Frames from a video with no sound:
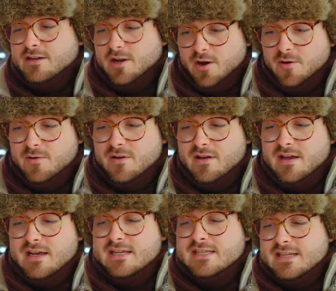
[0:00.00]
go
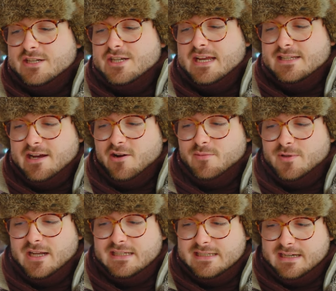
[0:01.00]
such a
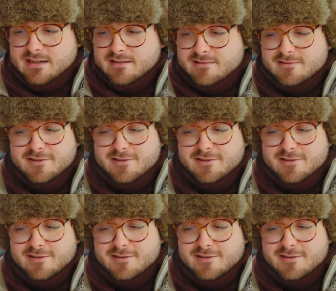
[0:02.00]
terrible idea?